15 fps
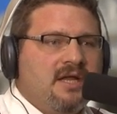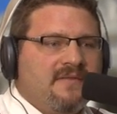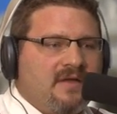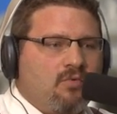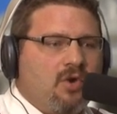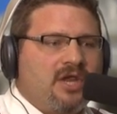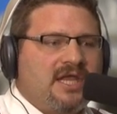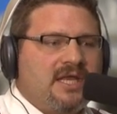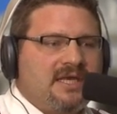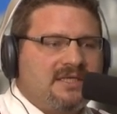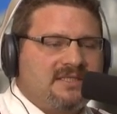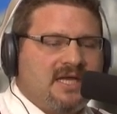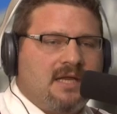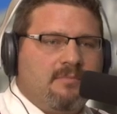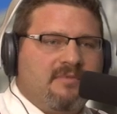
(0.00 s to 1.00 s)
They want to get it
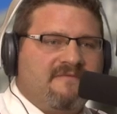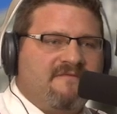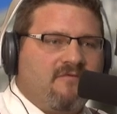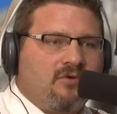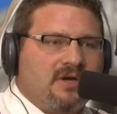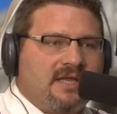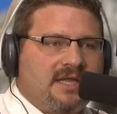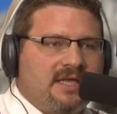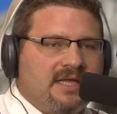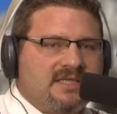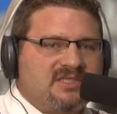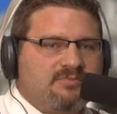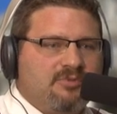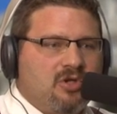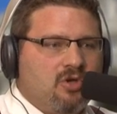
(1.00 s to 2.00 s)
mm-hmm. done before he
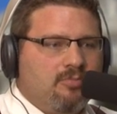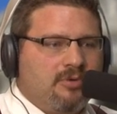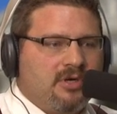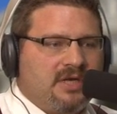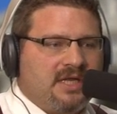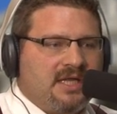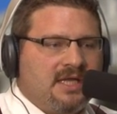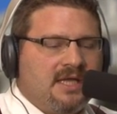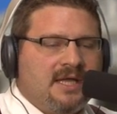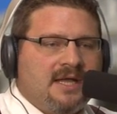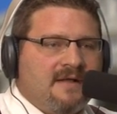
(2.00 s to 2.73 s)
hits puberty